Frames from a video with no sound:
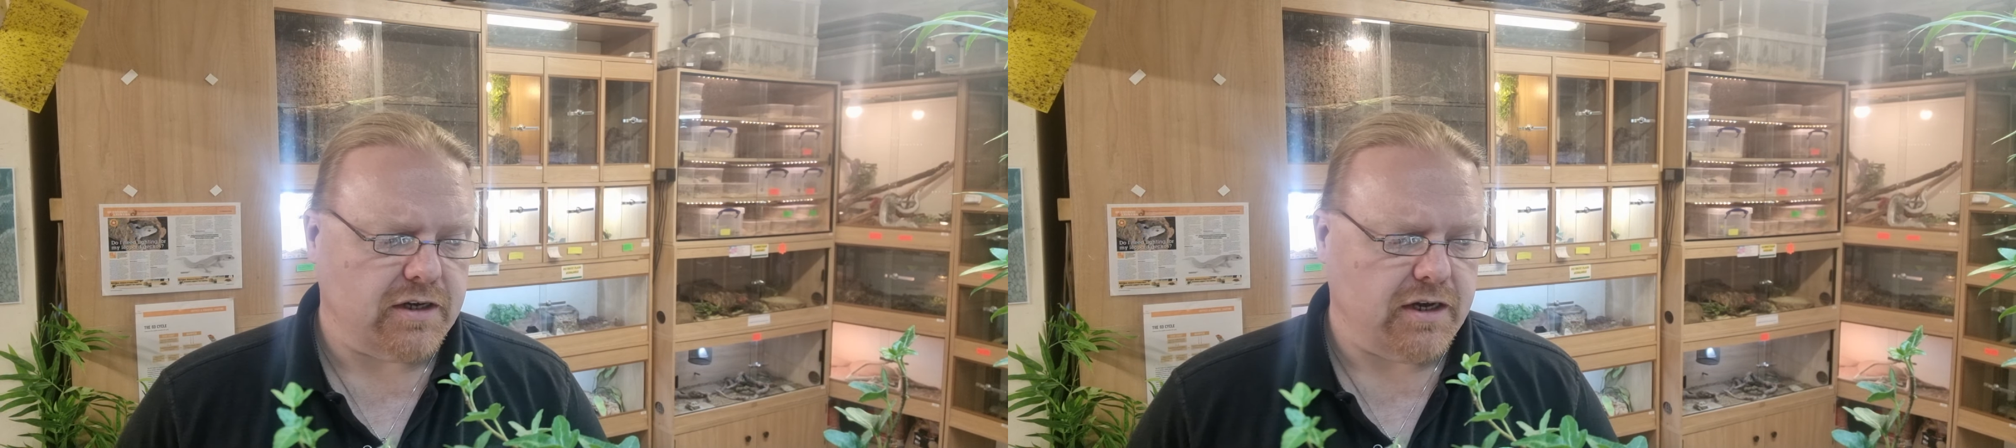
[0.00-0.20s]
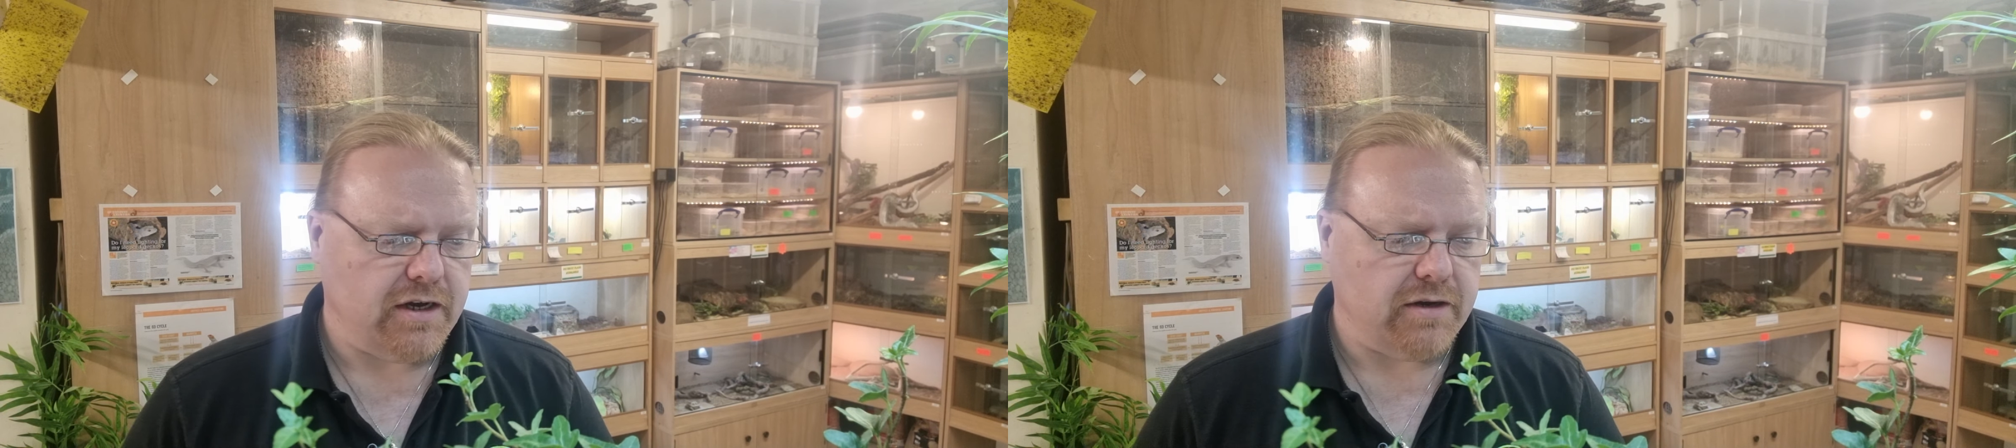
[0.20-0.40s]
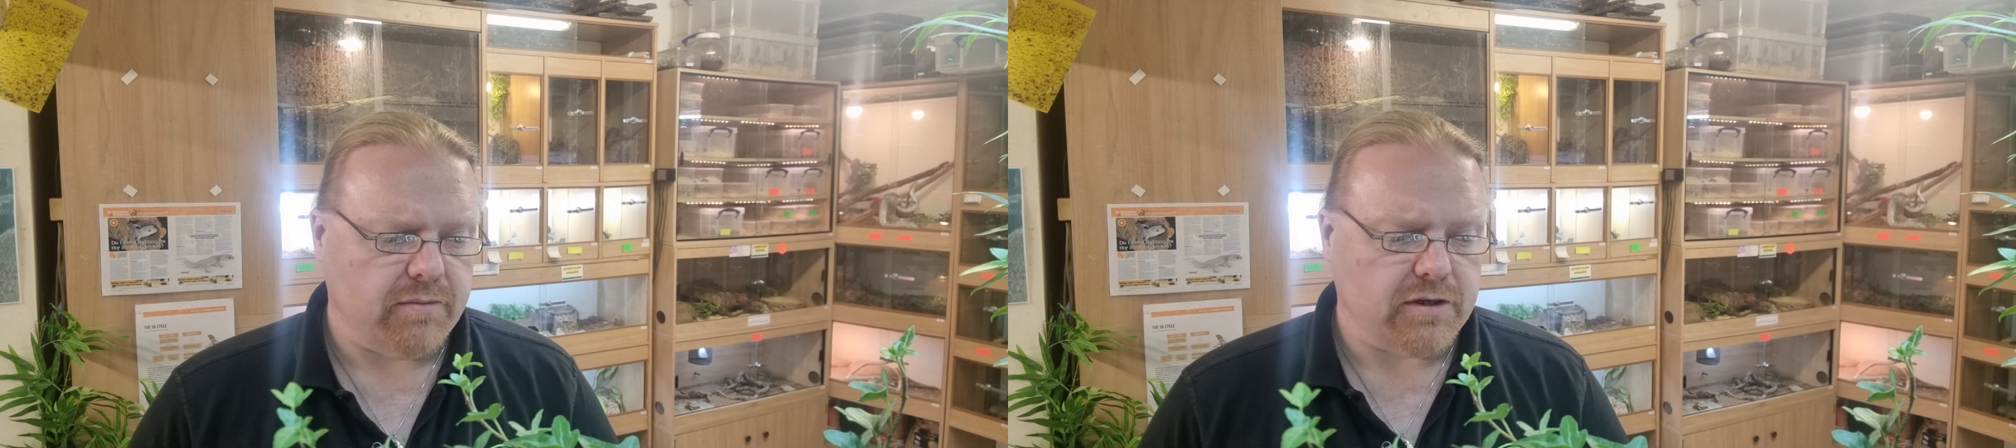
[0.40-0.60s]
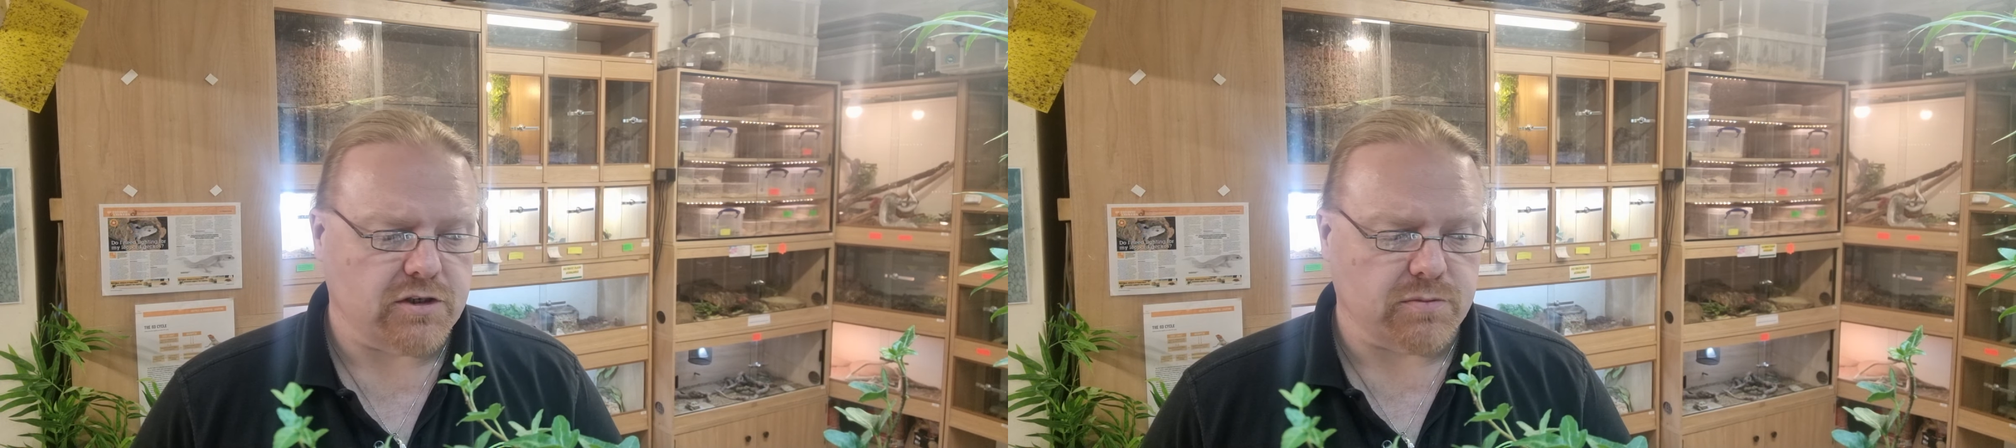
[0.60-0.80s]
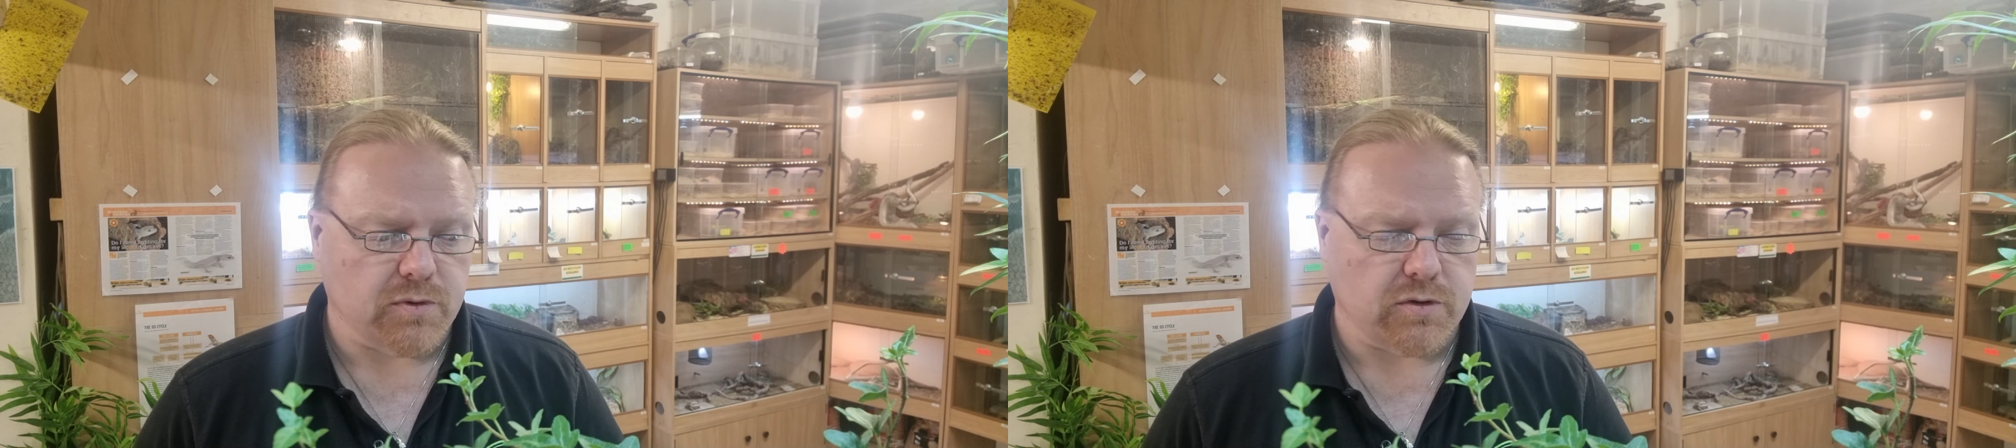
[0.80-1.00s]
and
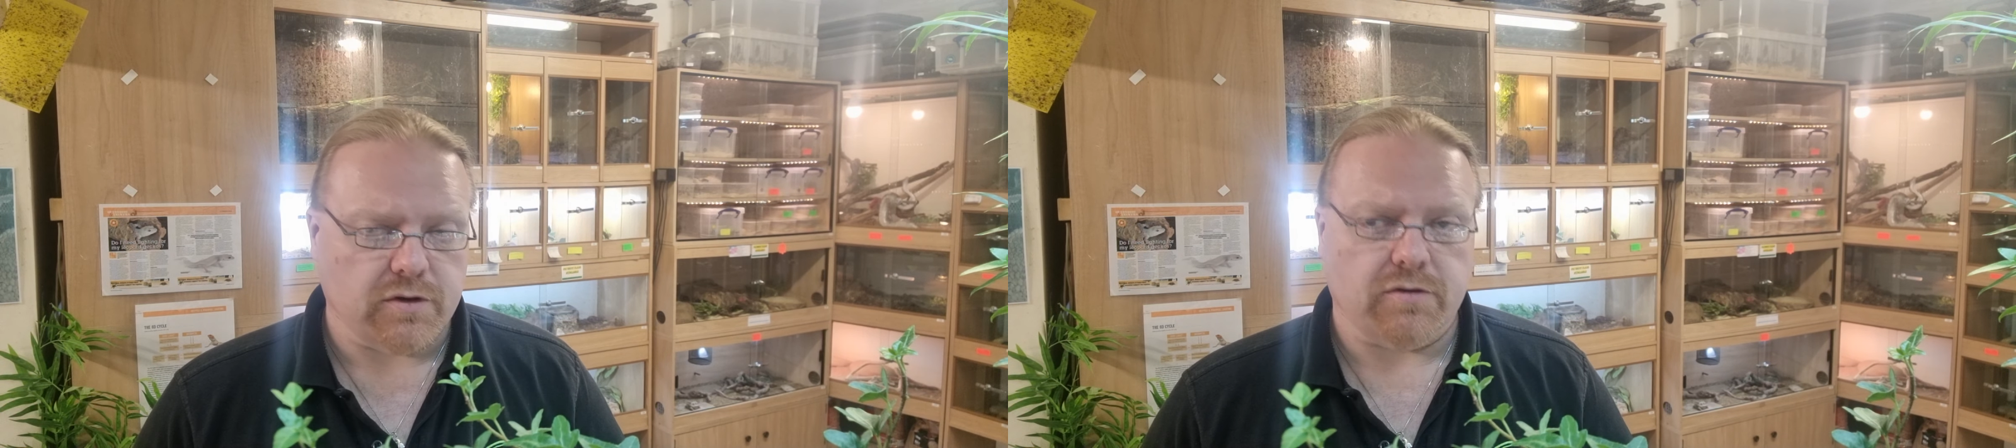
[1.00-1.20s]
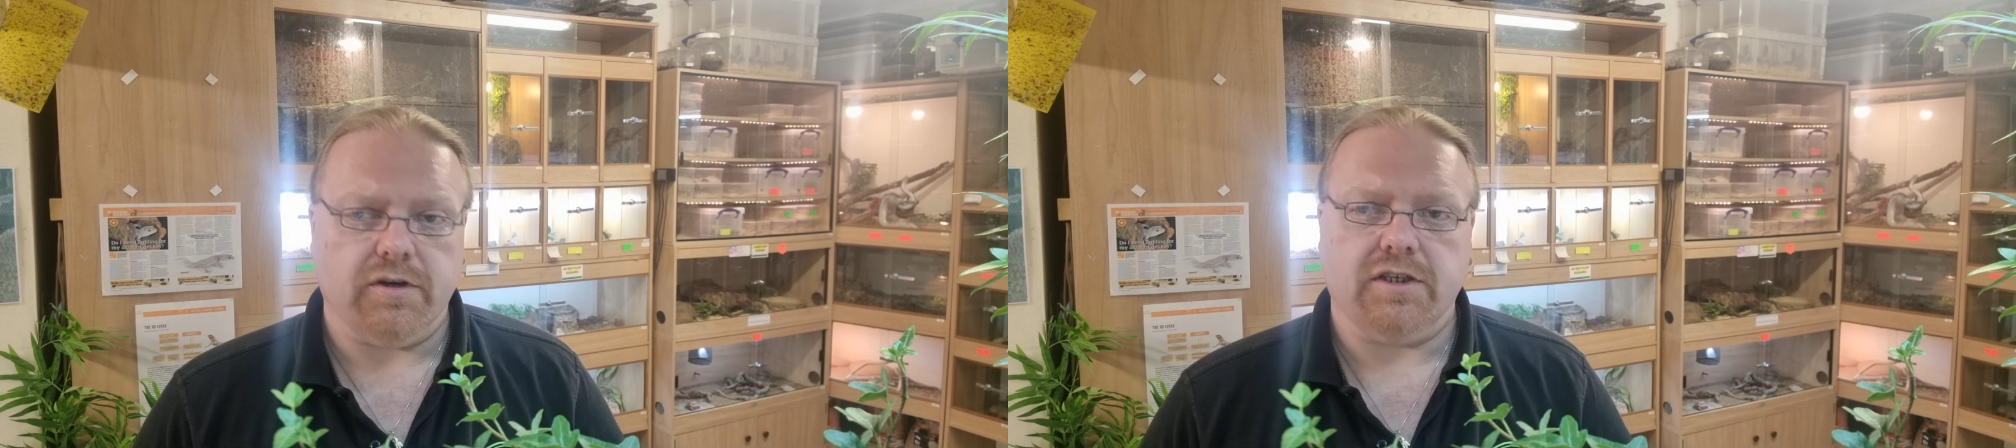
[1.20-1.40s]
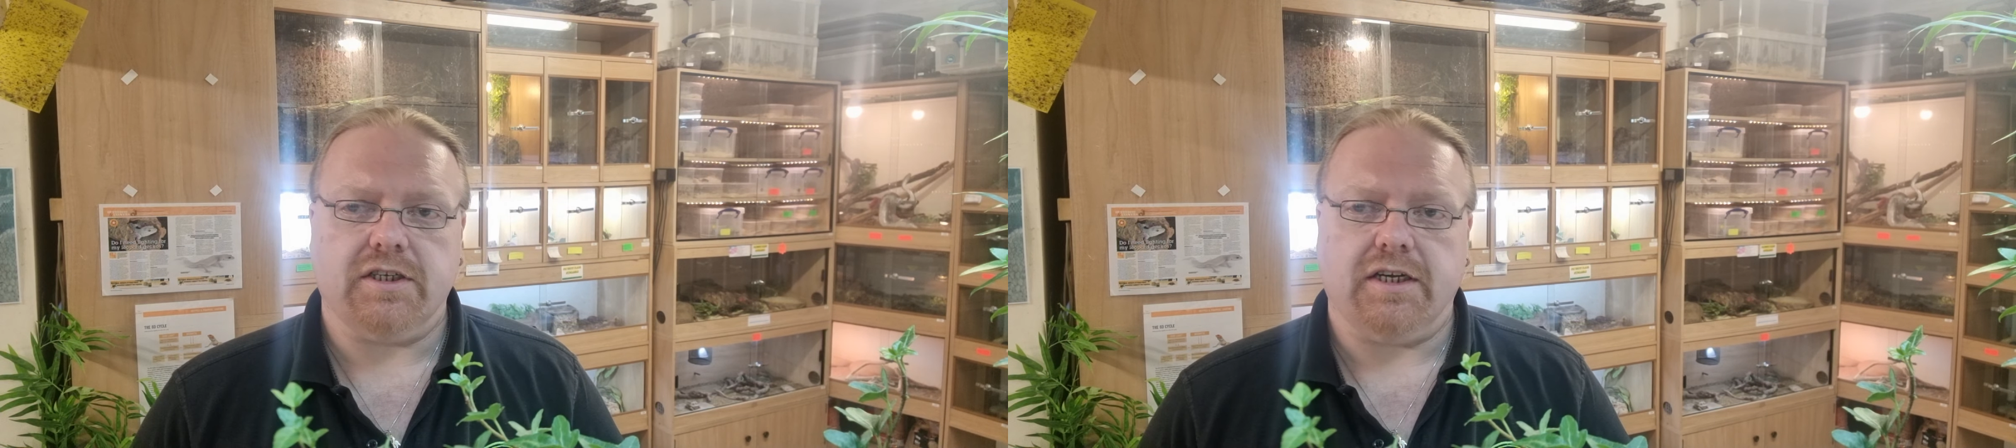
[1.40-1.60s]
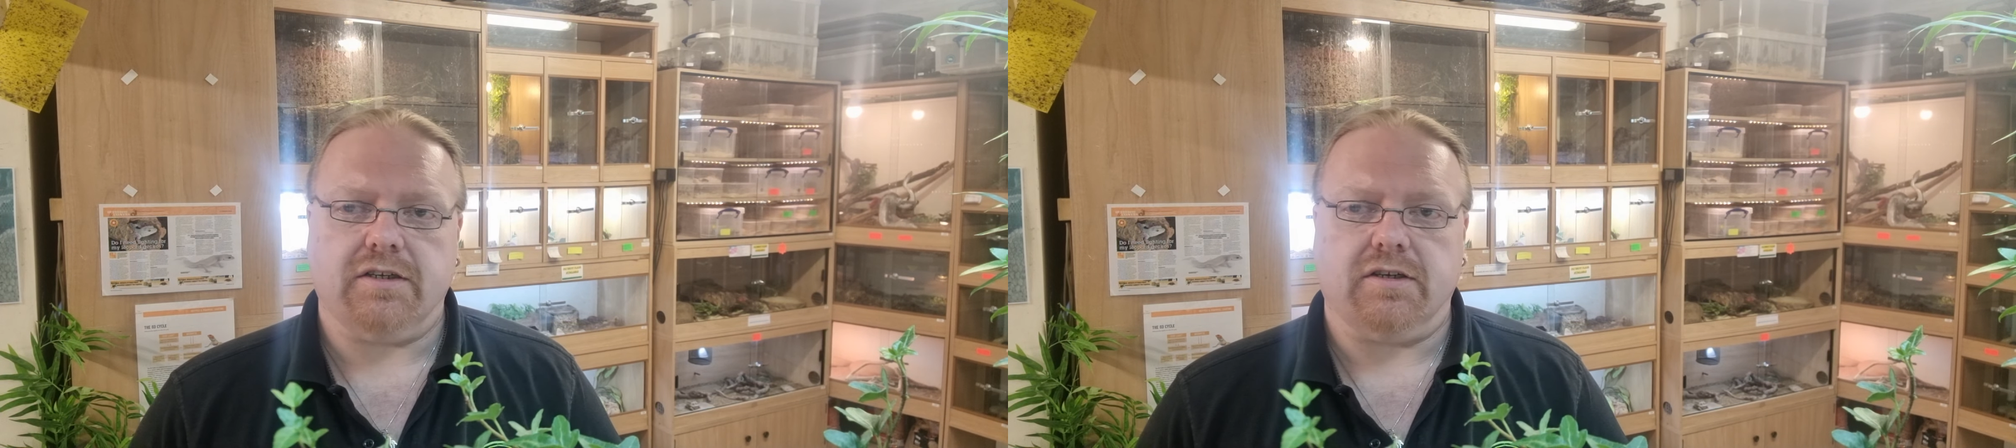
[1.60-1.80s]
small other insects,